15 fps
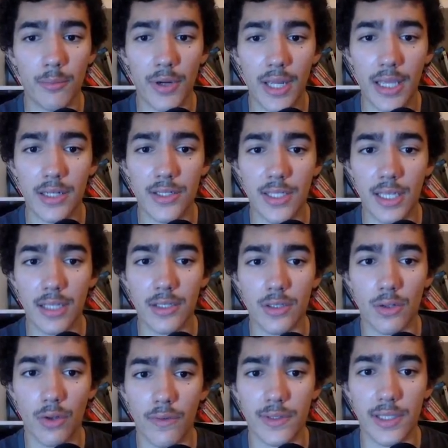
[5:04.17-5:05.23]
Pretty interesting.
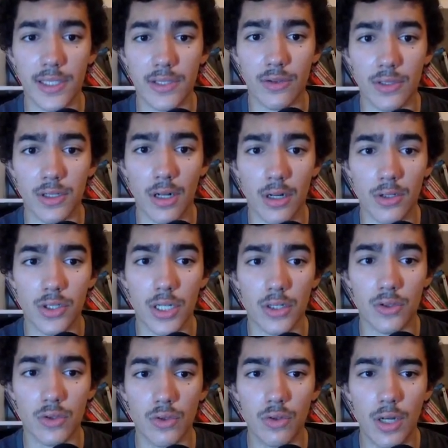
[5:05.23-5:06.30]
So obviously this is launching
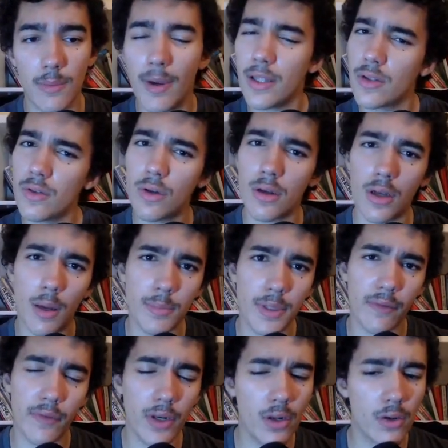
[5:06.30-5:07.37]
soon. I might do an
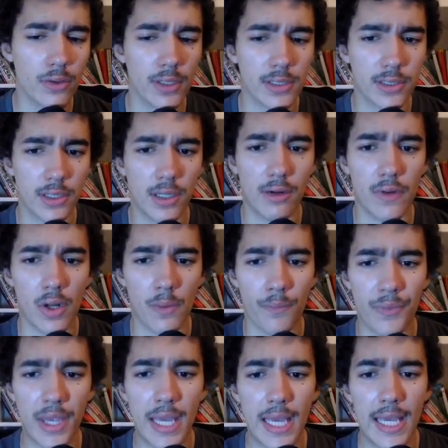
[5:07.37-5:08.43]
update video on this, you never know.
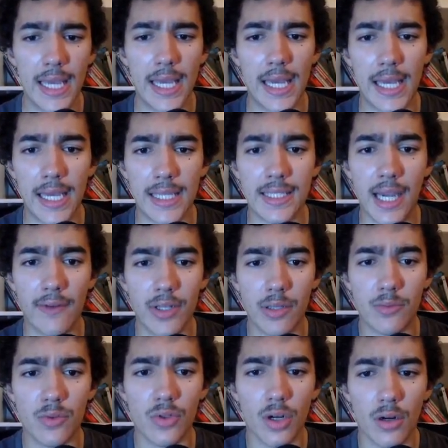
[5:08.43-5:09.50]
Dive
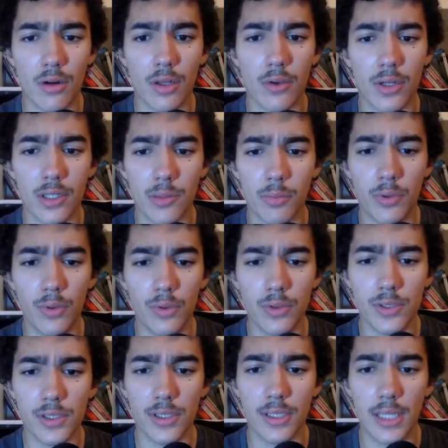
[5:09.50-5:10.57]
deep into our liquidity
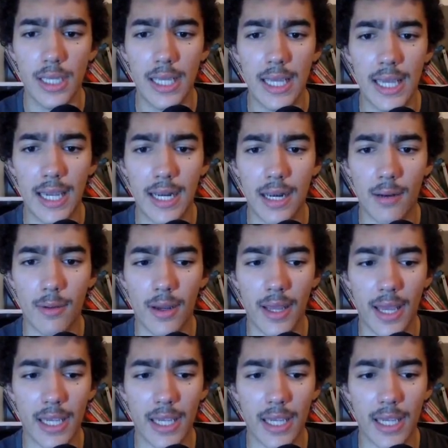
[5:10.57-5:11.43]
pools, and then about